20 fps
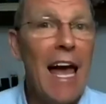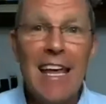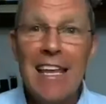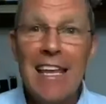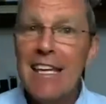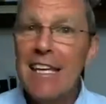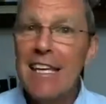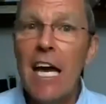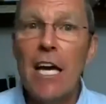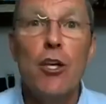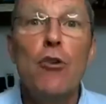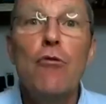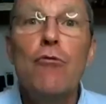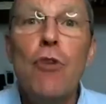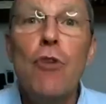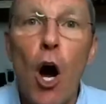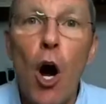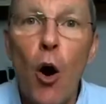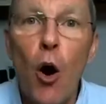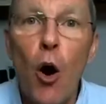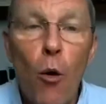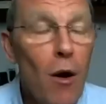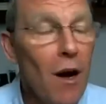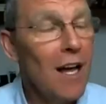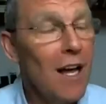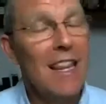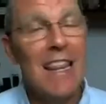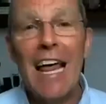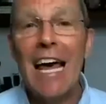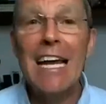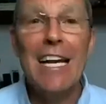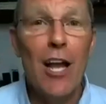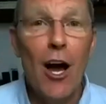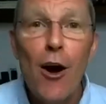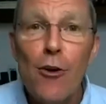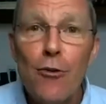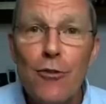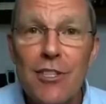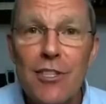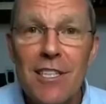yet you know they
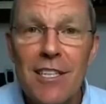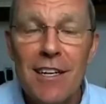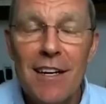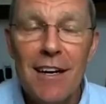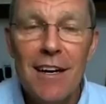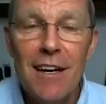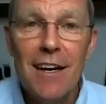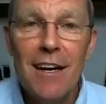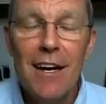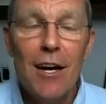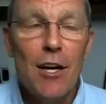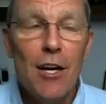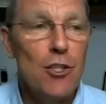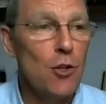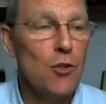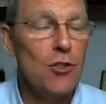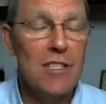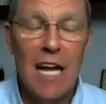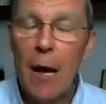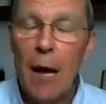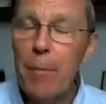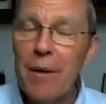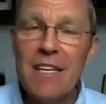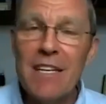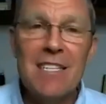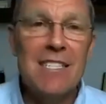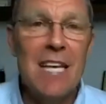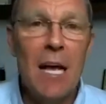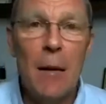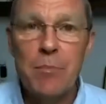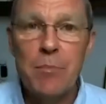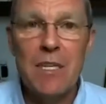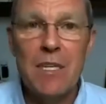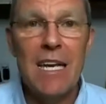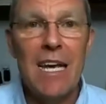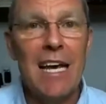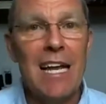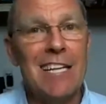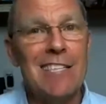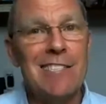don't. So stop accepting
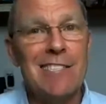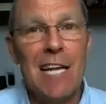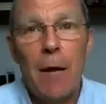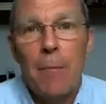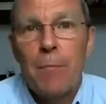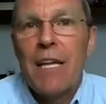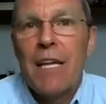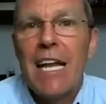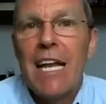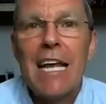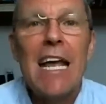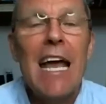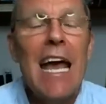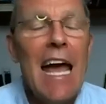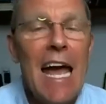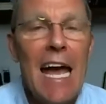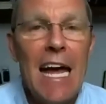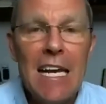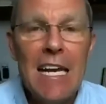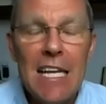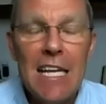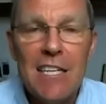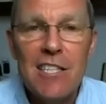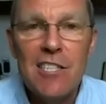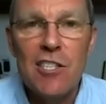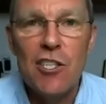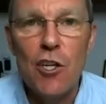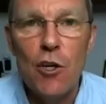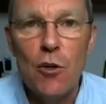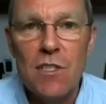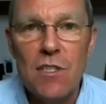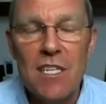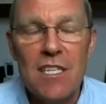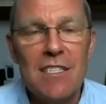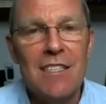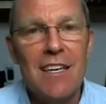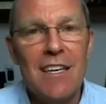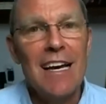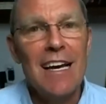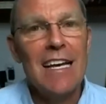it and stop letting any
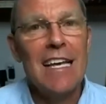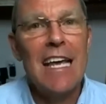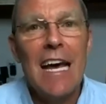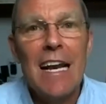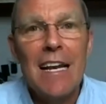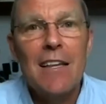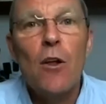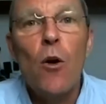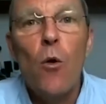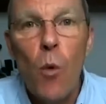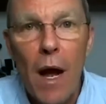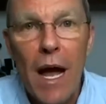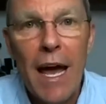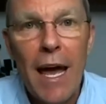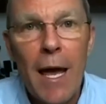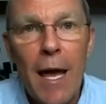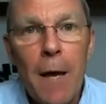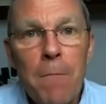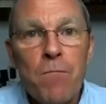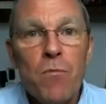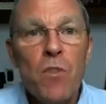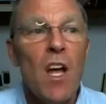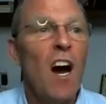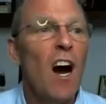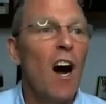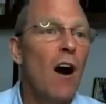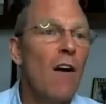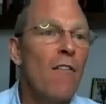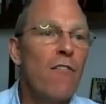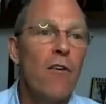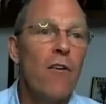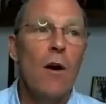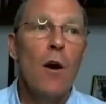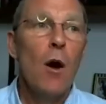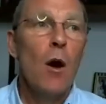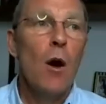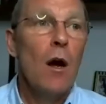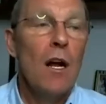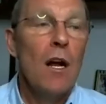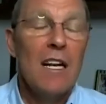excuses get in the way of
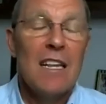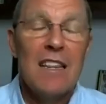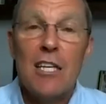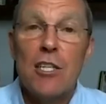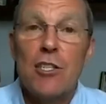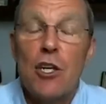this